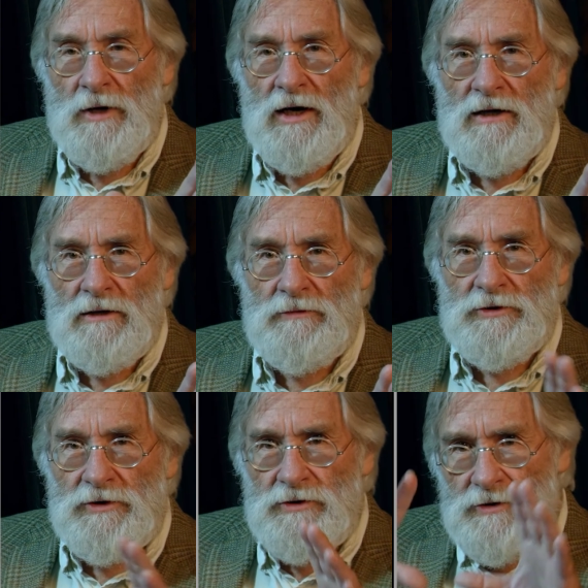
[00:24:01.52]
model,
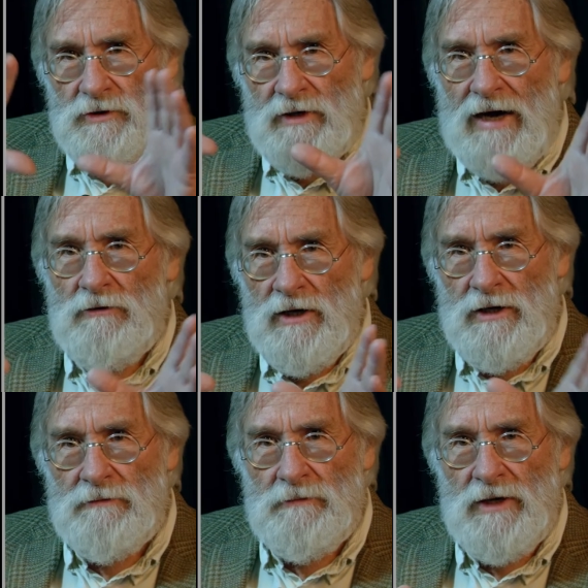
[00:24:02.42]
which is the
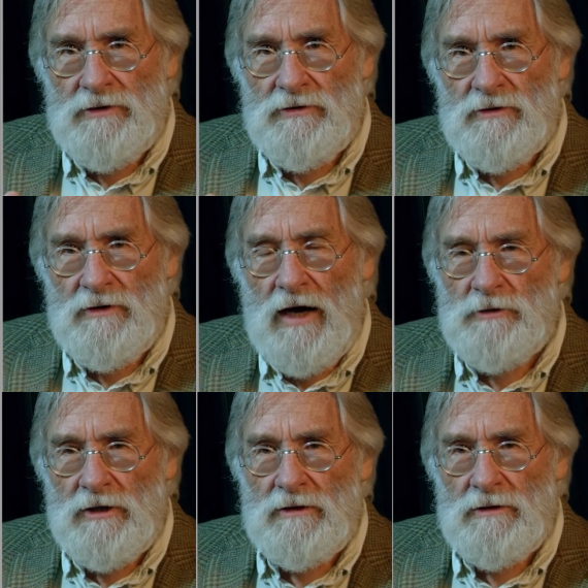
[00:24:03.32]
outline based
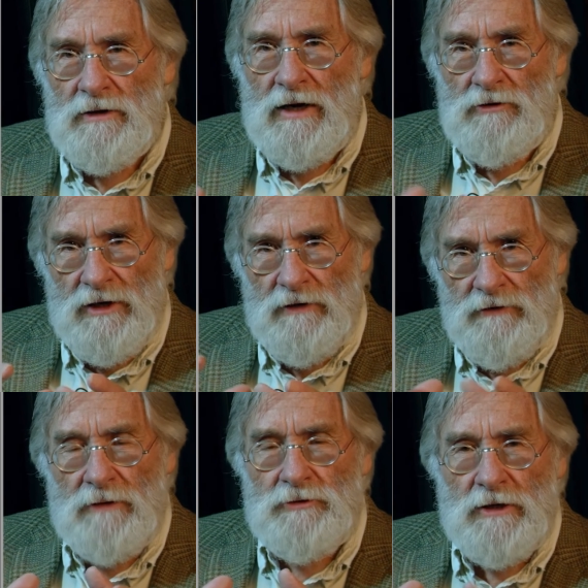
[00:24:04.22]
object outline of
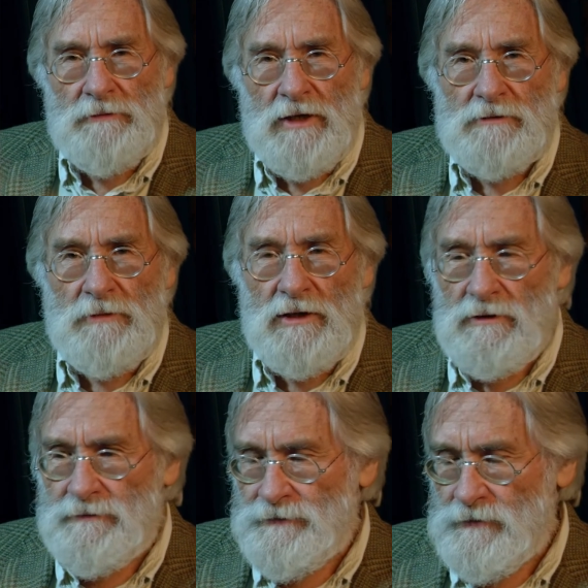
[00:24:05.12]
object based
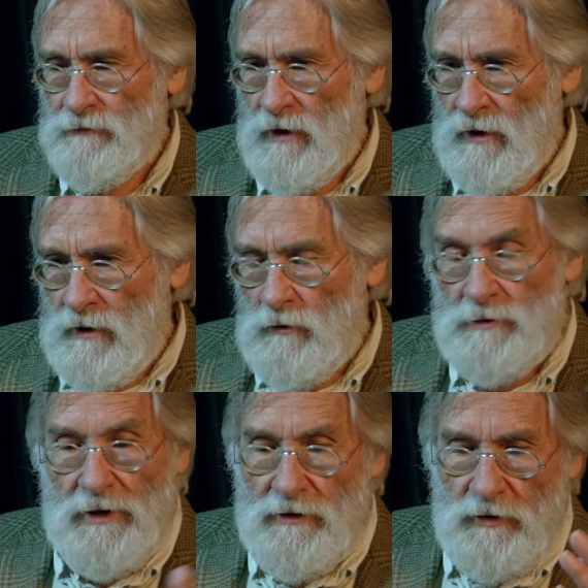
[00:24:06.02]
model. Which,
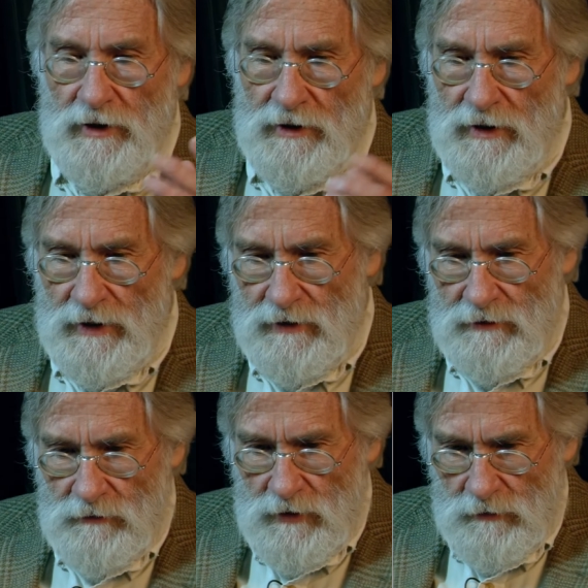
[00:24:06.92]
by the way, I
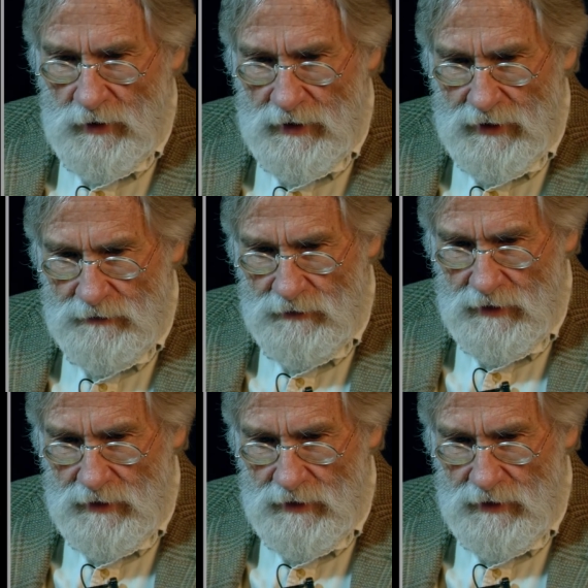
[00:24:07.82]
wonder where I have